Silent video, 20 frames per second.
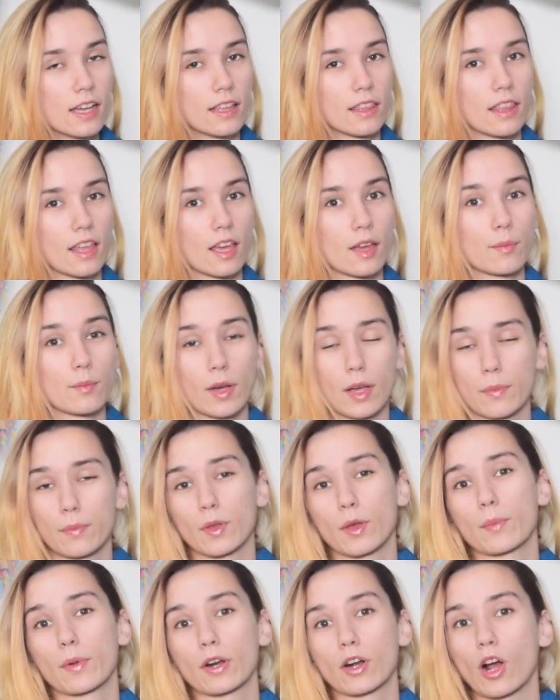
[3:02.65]
they might
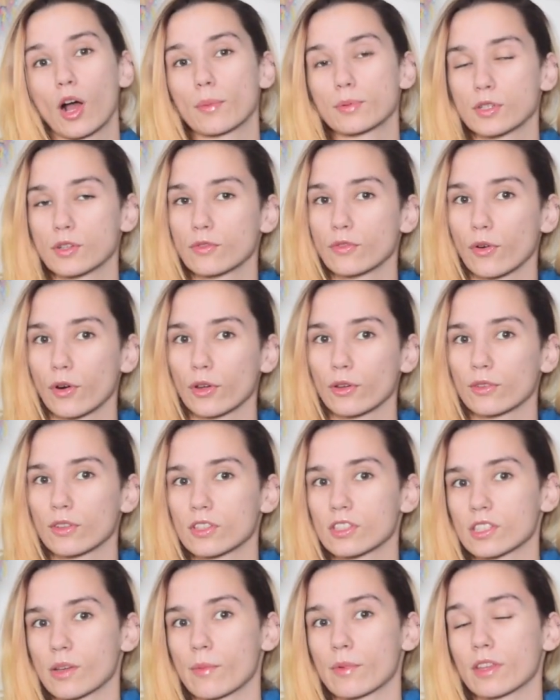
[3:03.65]
be a better option for you
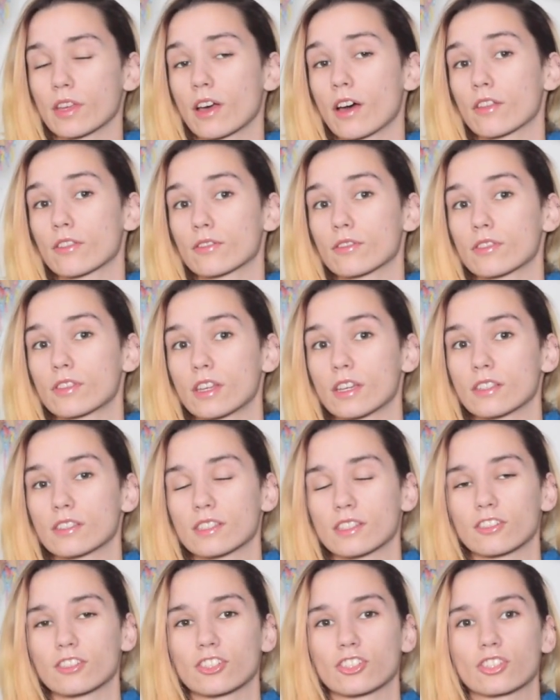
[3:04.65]
than some of the other things
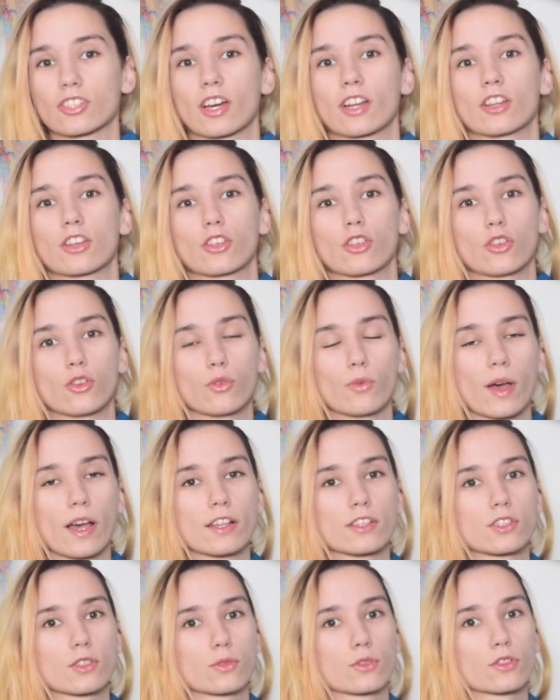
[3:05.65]
that are just kind of
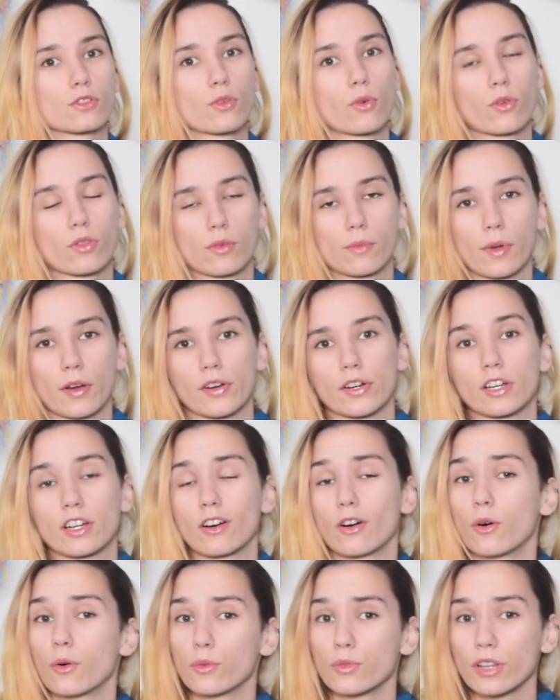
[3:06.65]
US or North
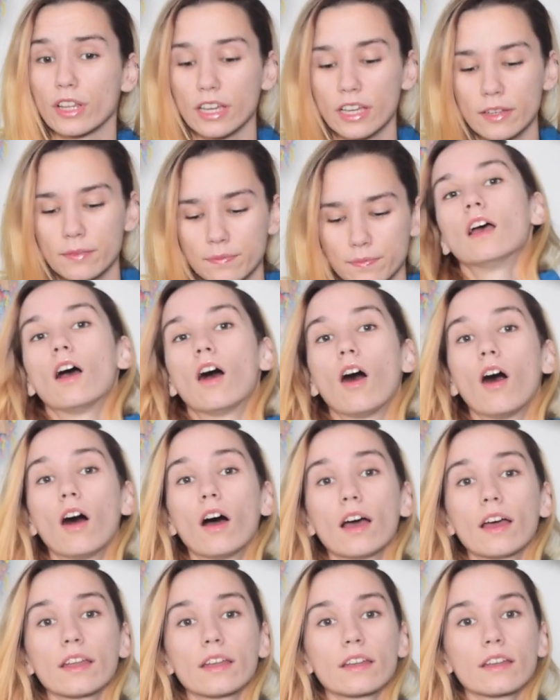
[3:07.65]
America only.
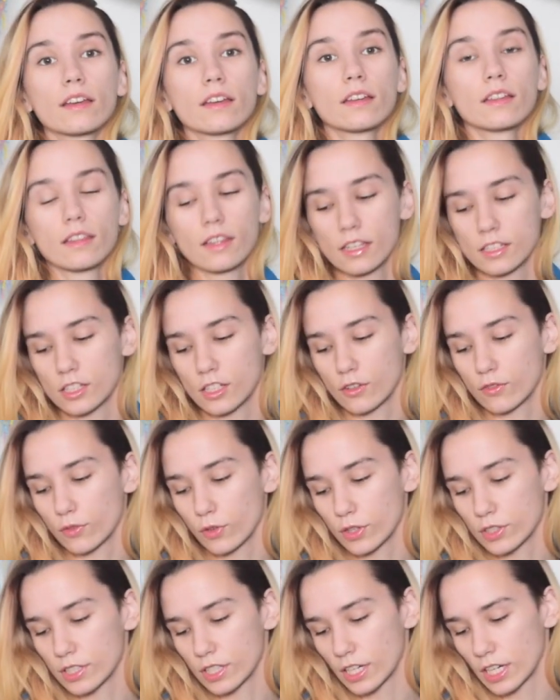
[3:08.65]
On this
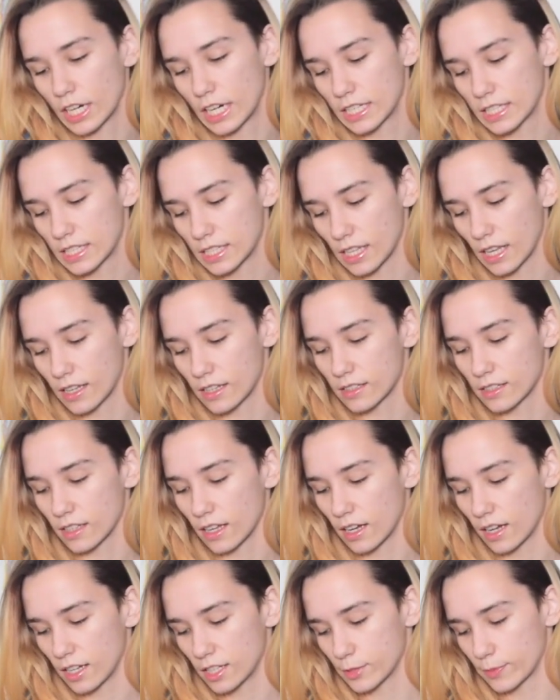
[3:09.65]
invoice here, it says
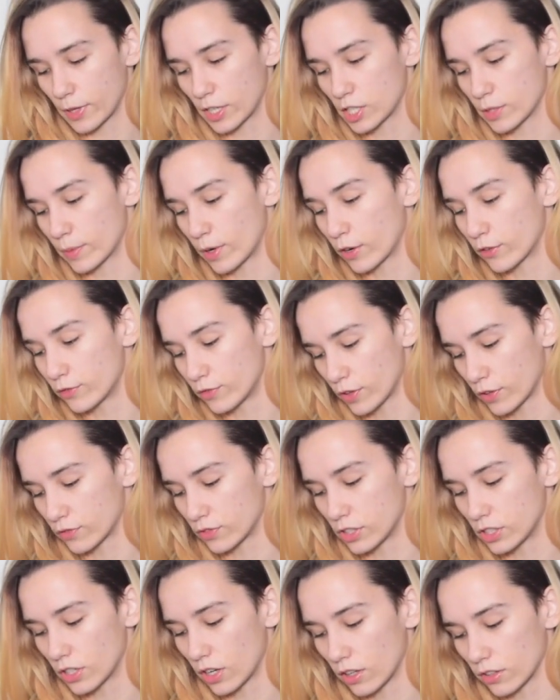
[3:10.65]
I spent about
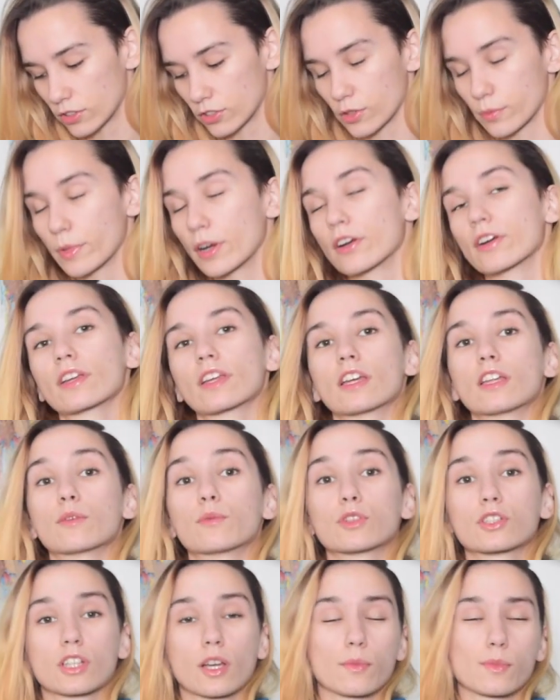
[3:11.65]
$50 American,
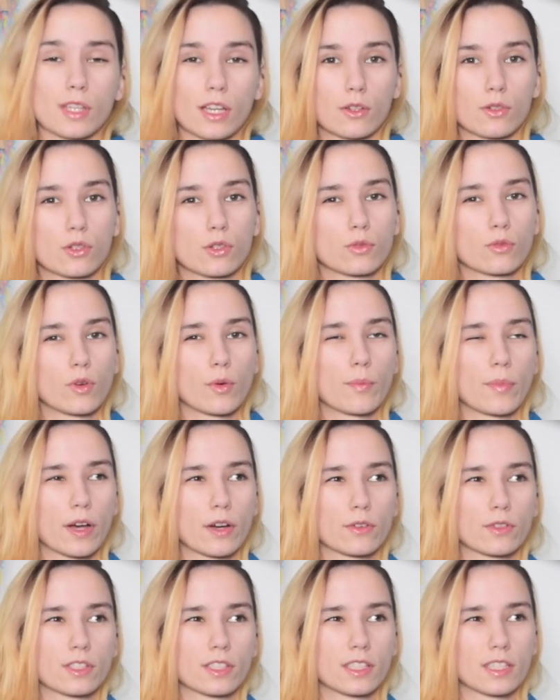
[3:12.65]
which comes out to
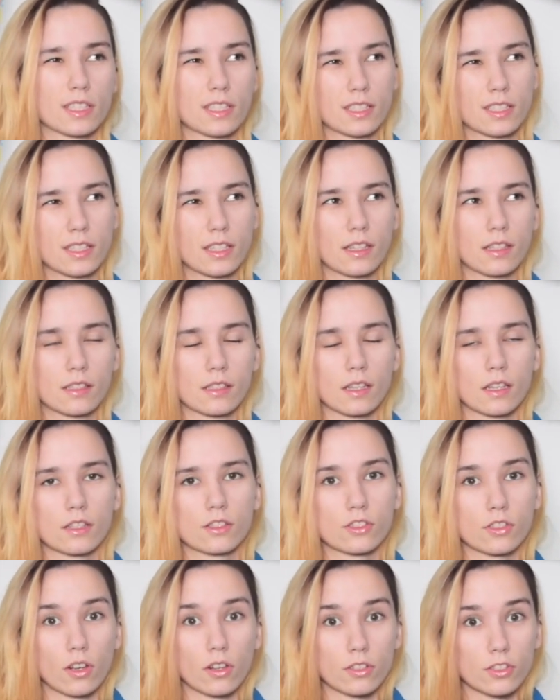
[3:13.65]
about
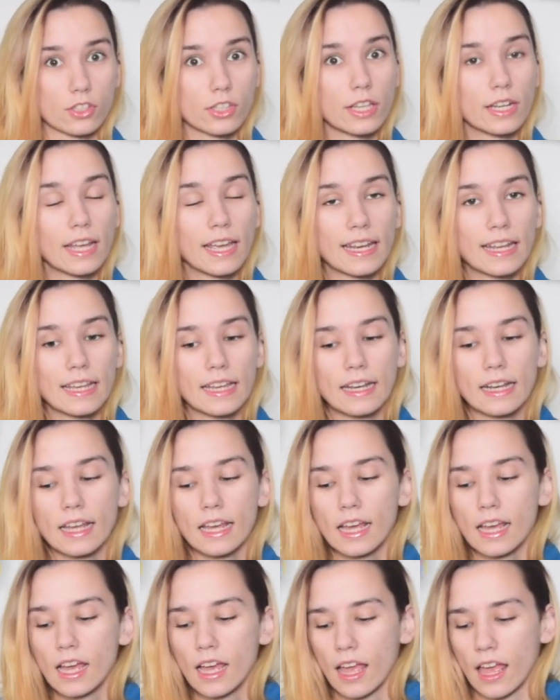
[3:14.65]
$66 Canadian.
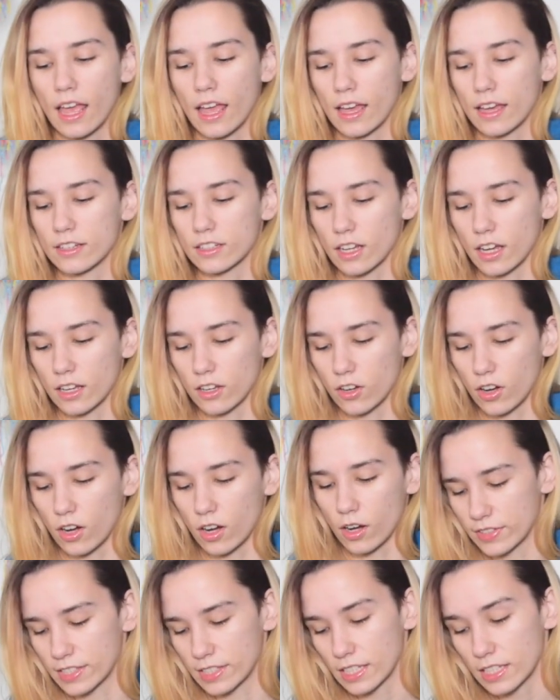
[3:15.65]
And I
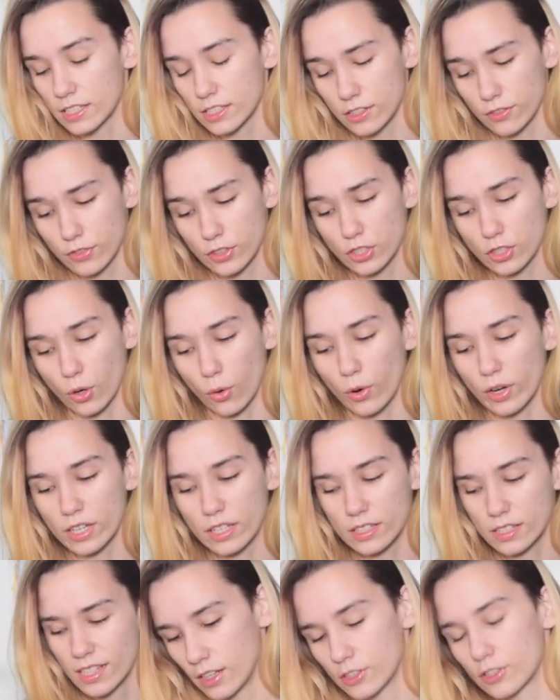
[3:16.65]
got 6 different
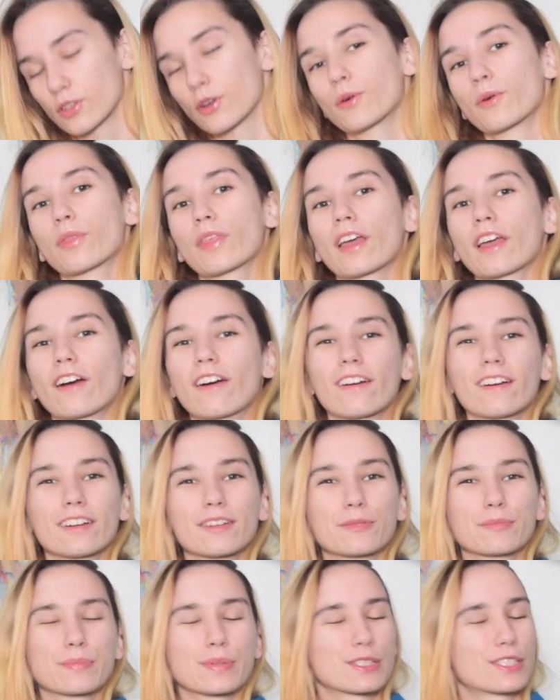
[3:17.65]
toys. So they
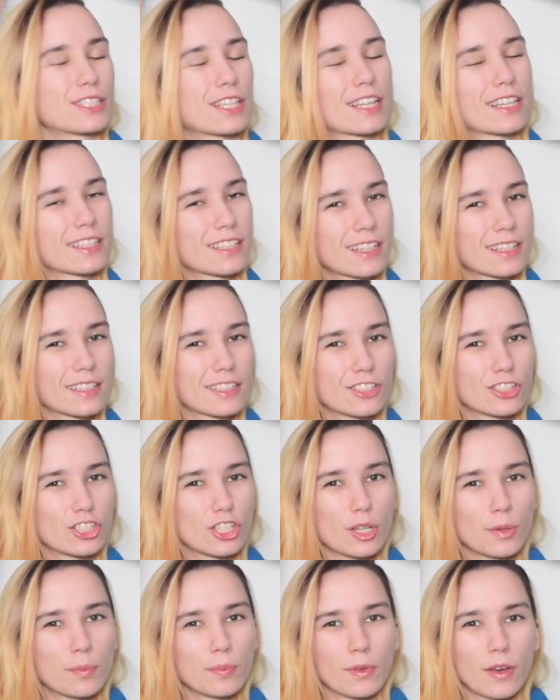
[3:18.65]
aren't particularly
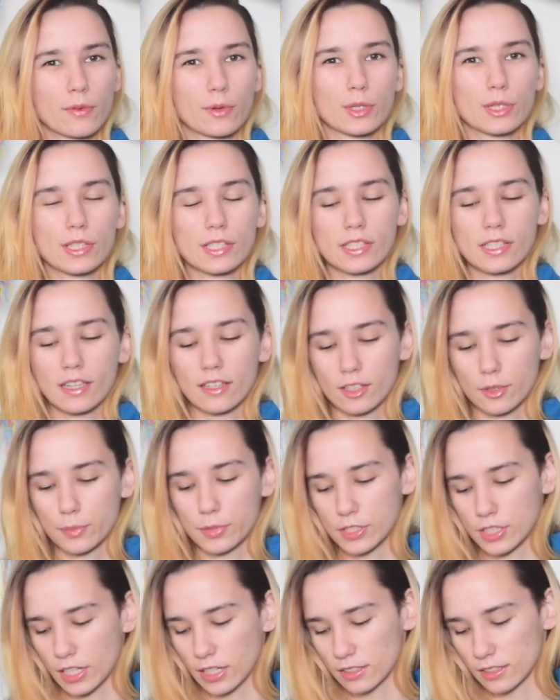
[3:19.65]
cheap. I wouldn't say they're
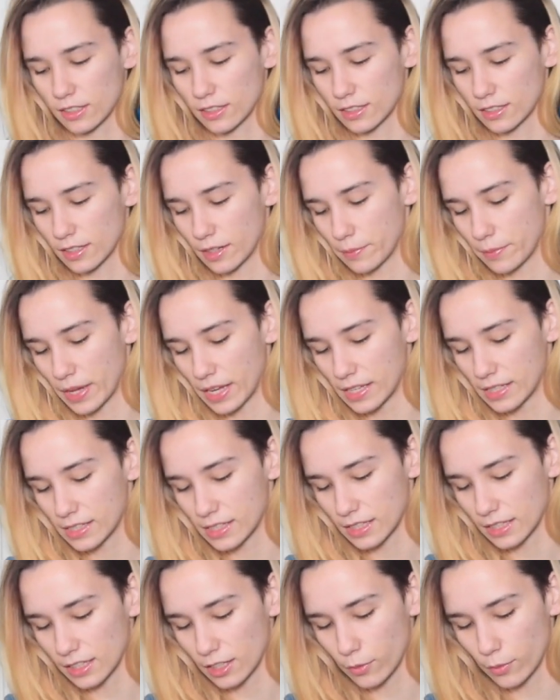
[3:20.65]
particularly
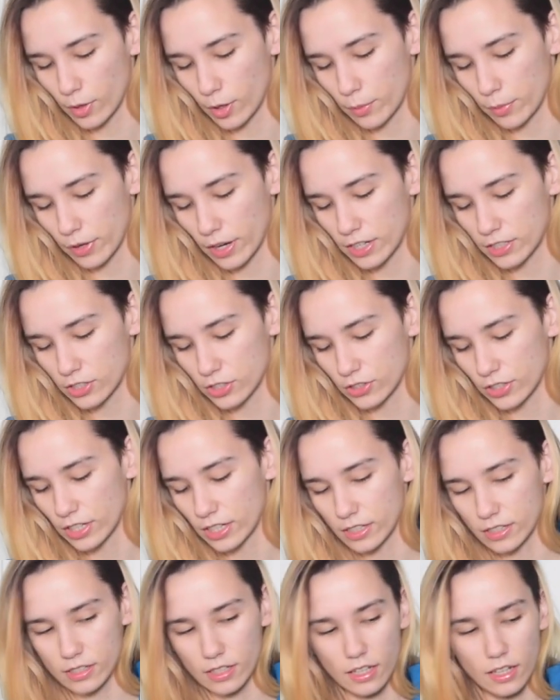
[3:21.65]
amazingly well priced or
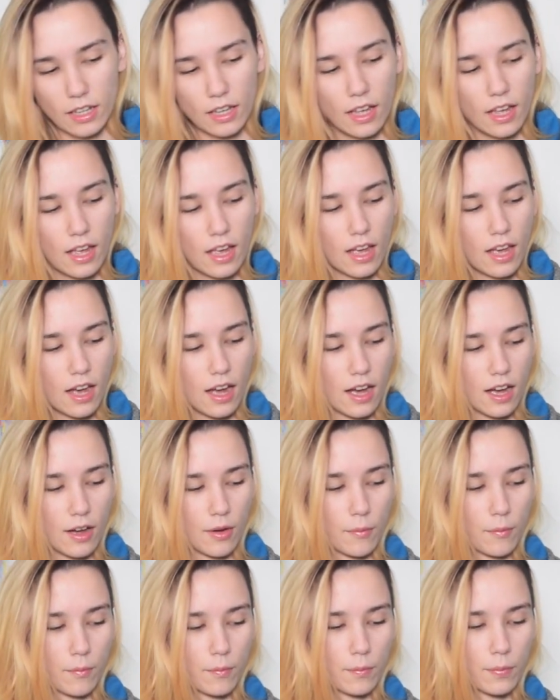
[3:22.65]
anything.
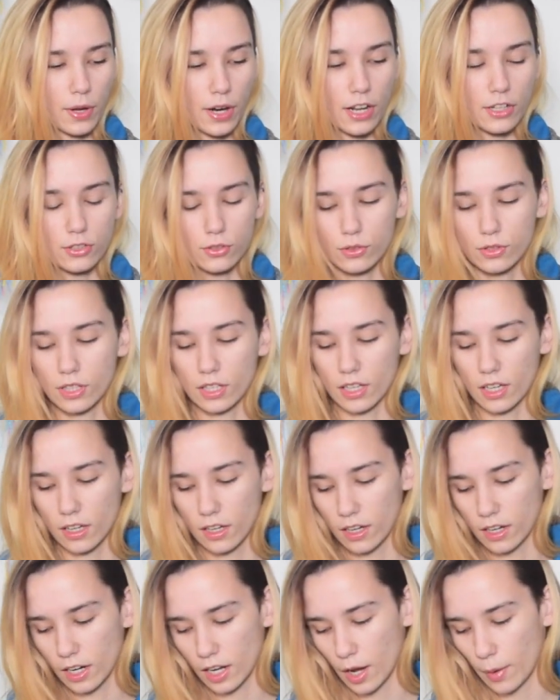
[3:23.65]
But I do think I
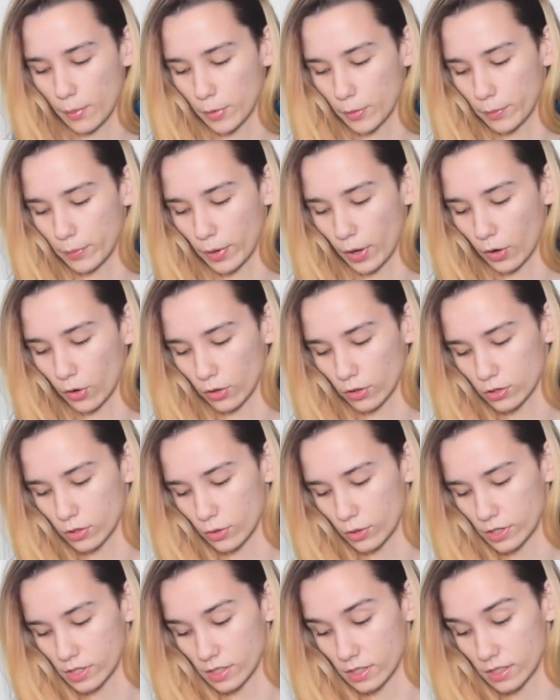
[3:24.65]
got a couple bigger
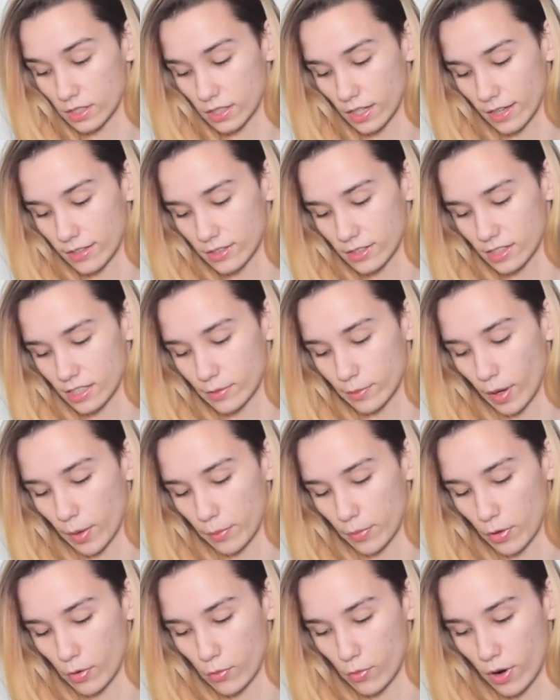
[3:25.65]
toys instead, so that might
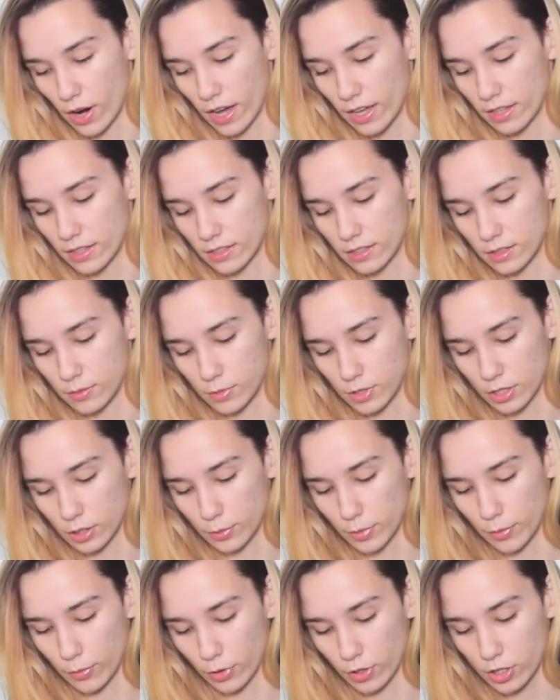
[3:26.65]
be why this seems a
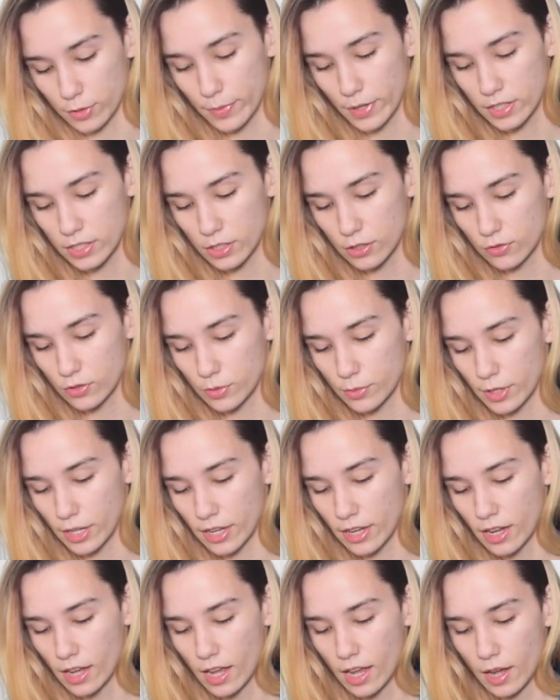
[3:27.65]
little bit more expensive to
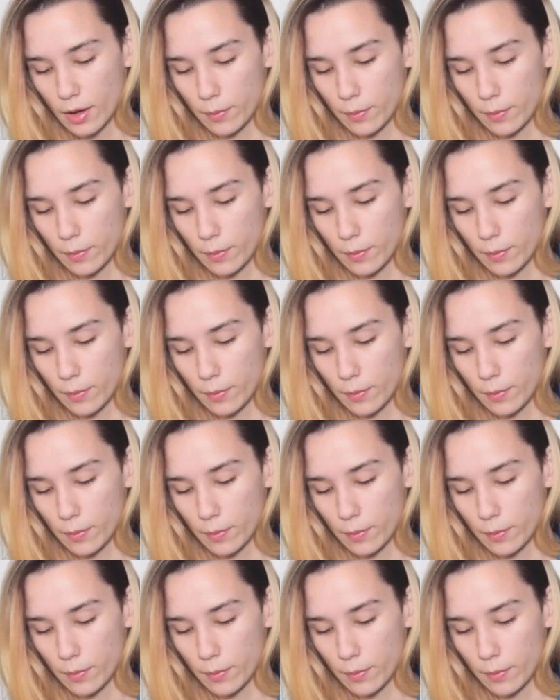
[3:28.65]
me.